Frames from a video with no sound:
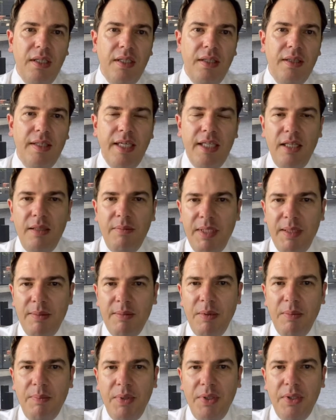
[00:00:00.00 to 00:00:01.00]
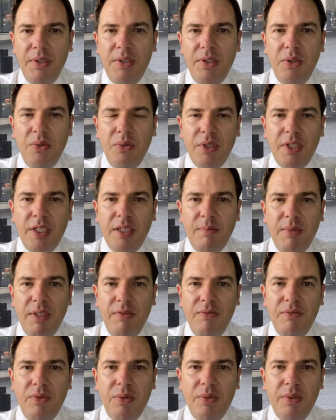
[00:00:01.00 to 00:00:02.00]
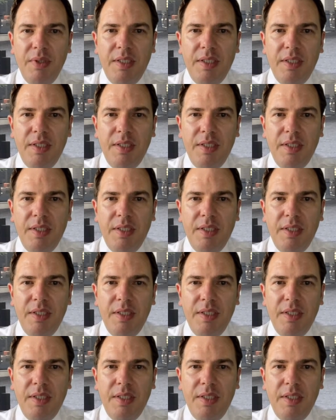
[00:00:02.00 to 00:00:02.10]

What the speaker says: then the minimum period the order can be for